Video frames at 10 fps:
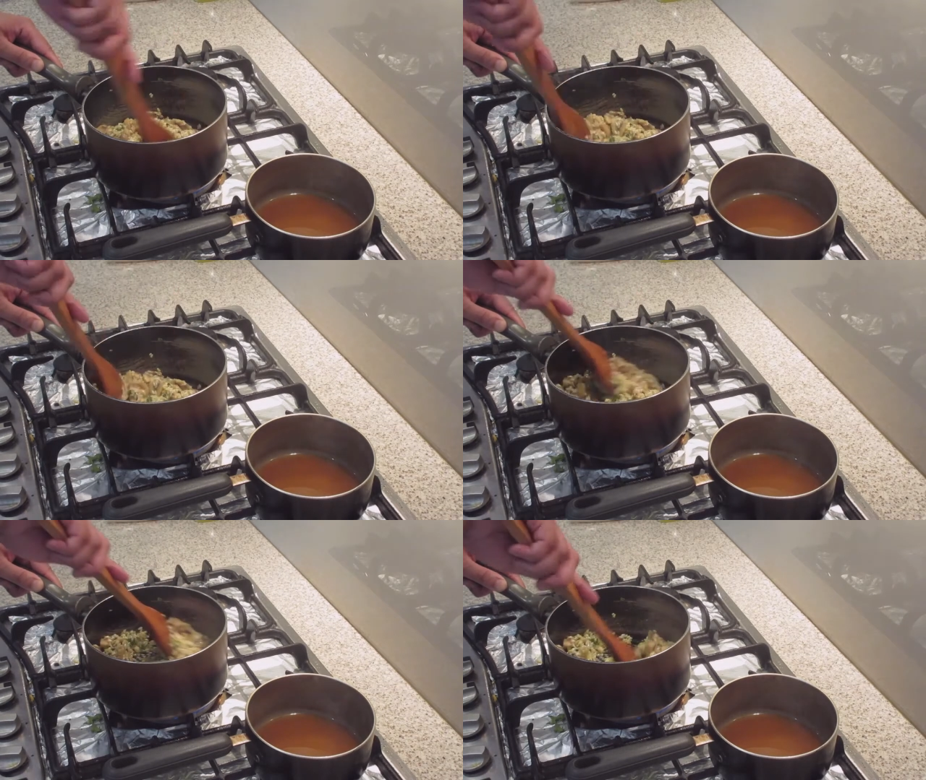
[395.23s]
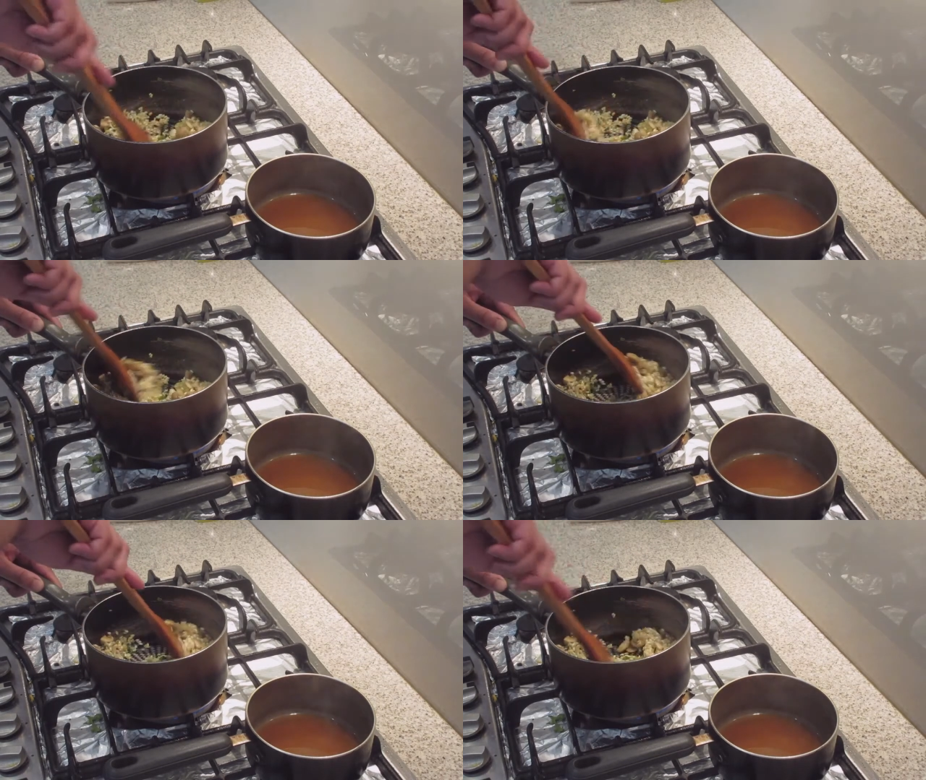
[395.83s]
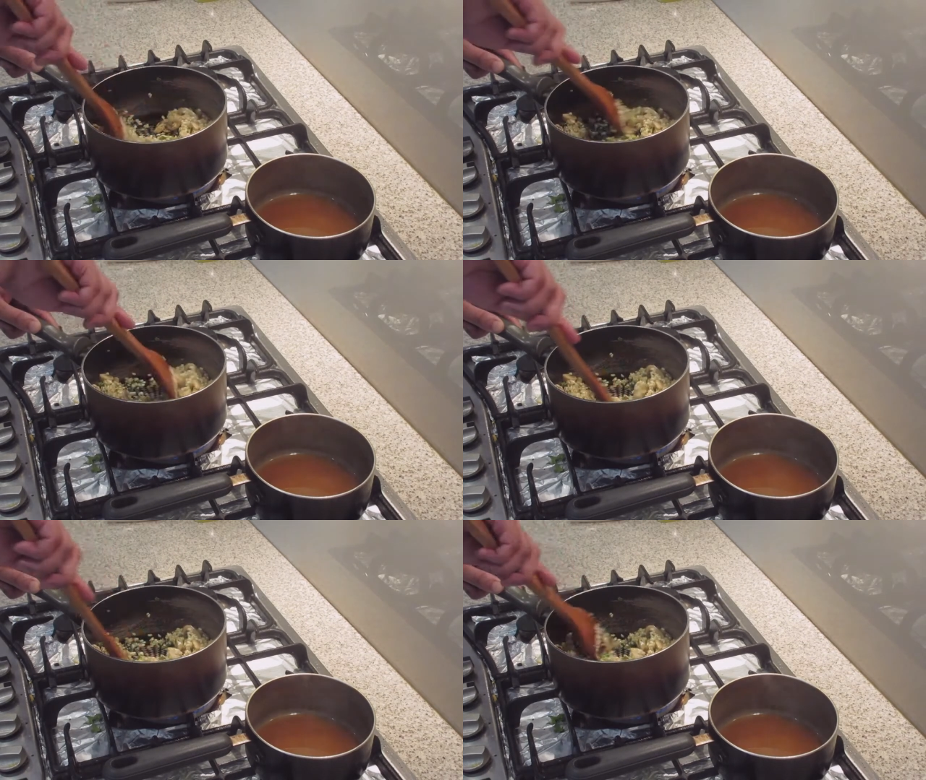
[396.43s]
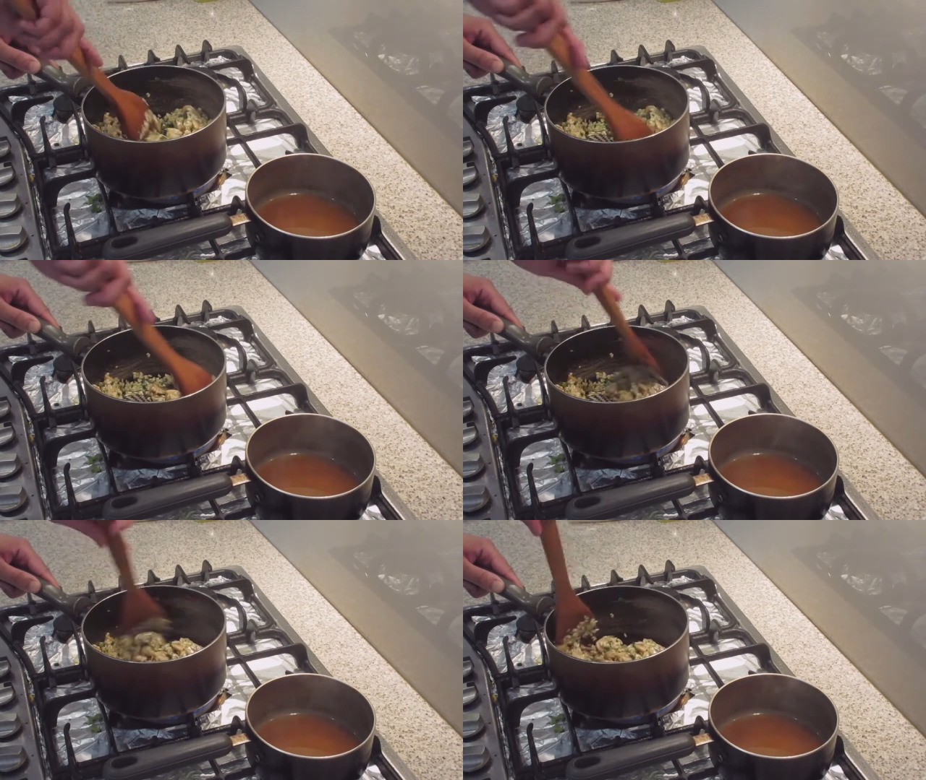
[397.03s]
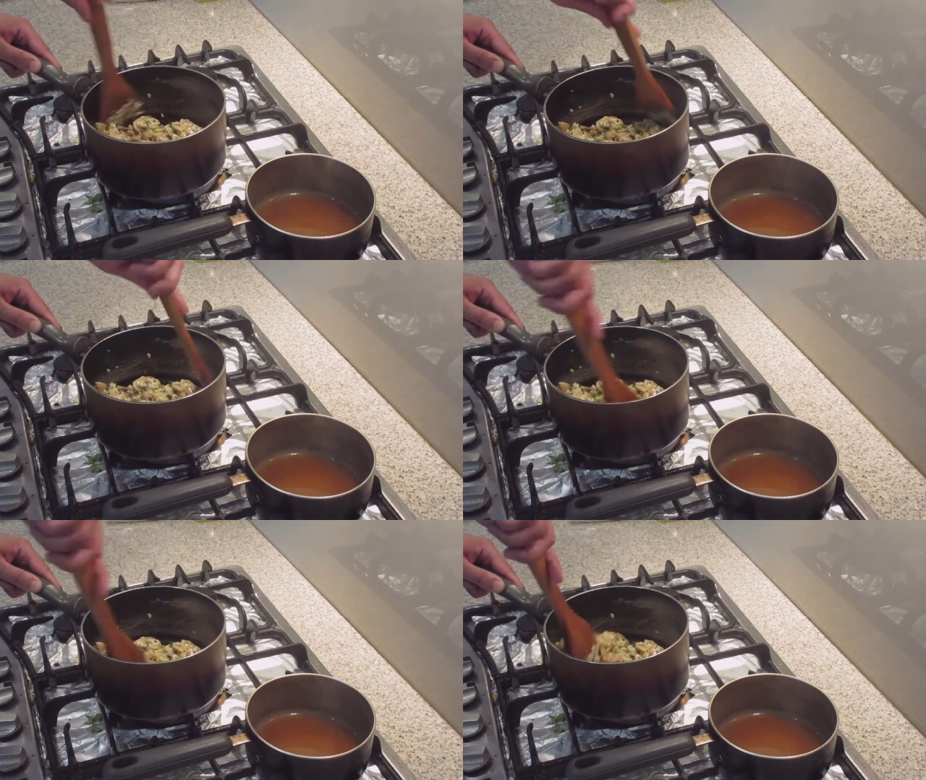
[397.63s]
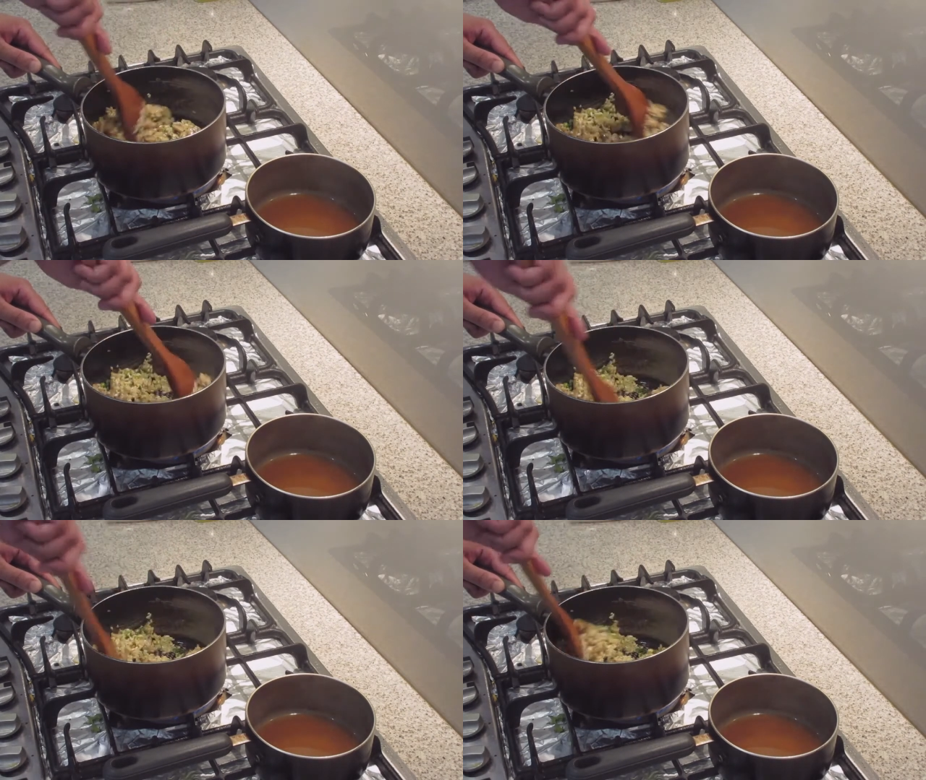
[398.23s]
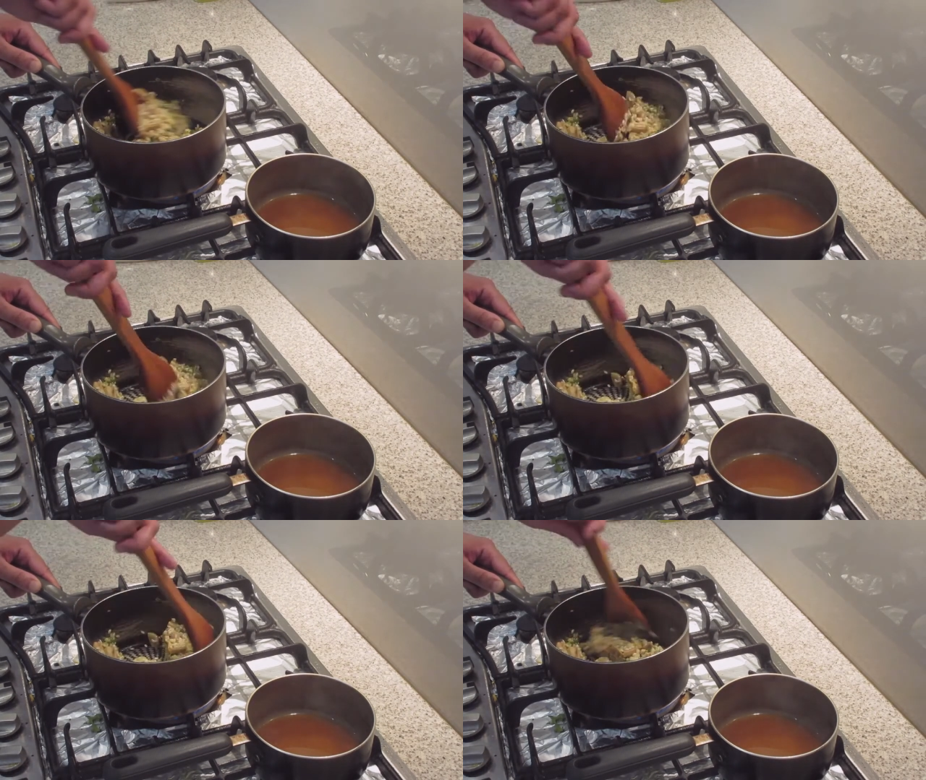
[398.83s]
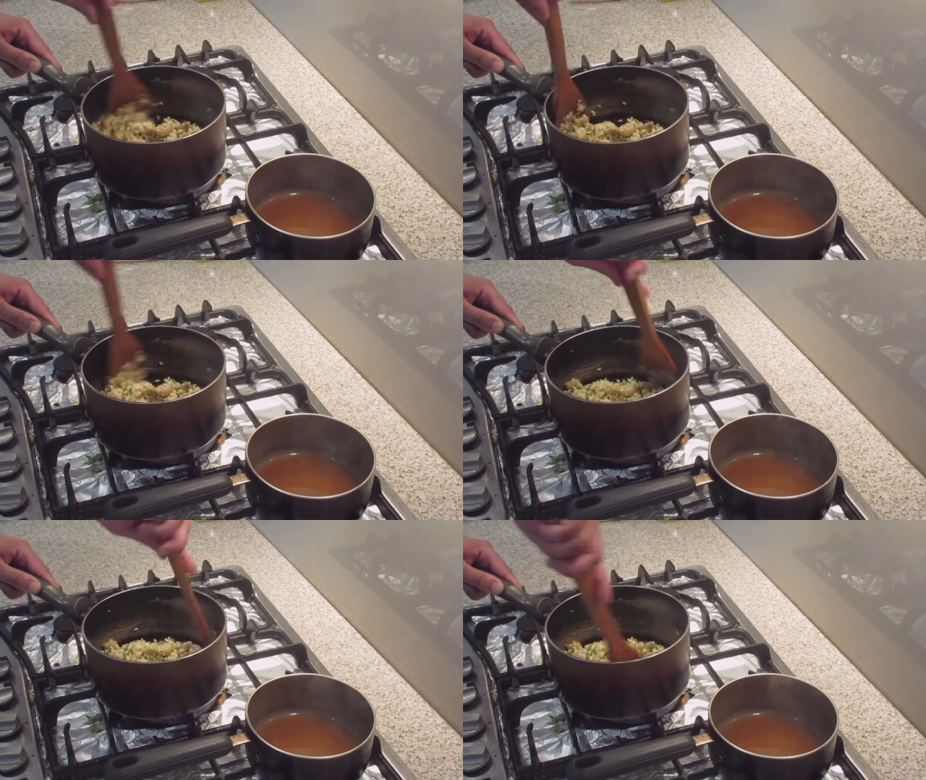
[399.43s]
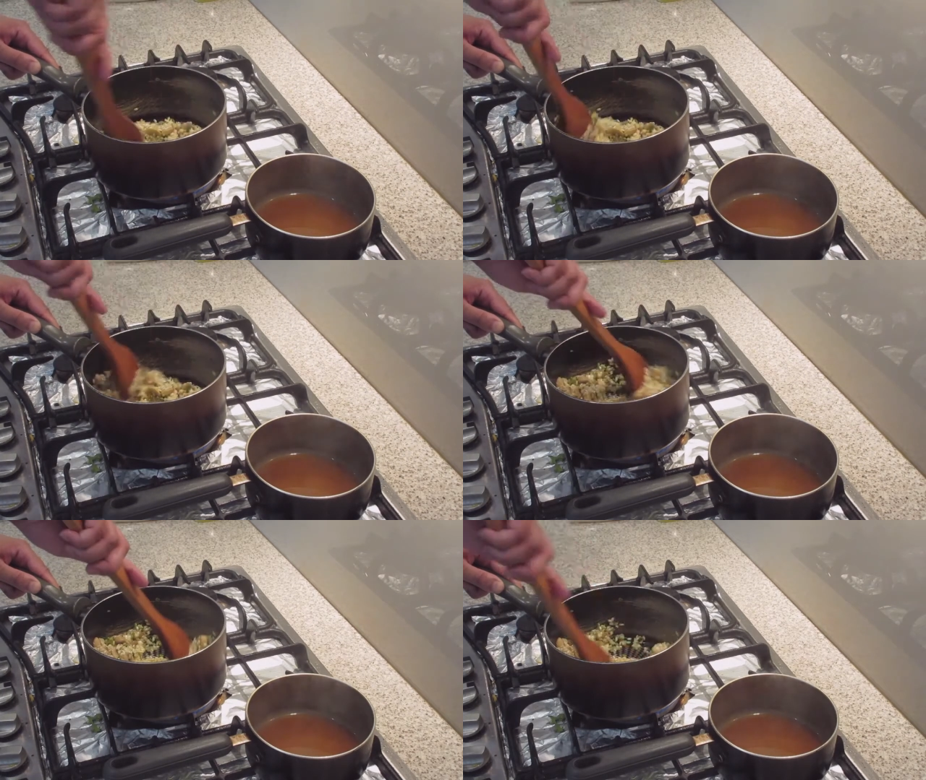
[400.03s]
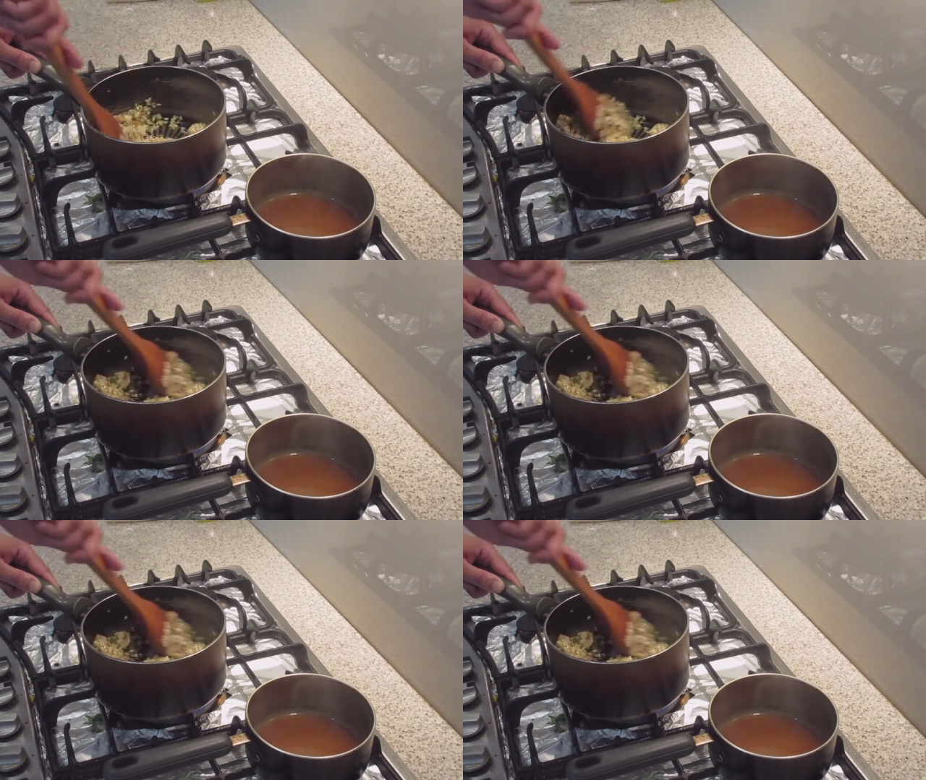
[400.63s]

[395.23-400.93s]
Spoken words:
(no speaker visible)